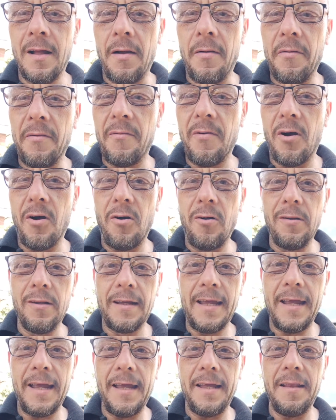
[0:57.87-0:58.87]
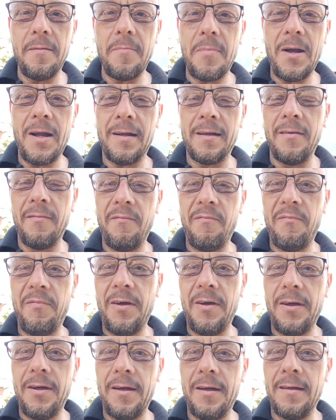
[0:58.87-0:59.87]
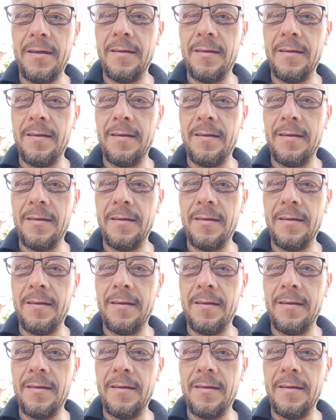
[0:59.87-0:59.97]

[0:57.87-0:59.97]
We've got all the kit in the back of uh,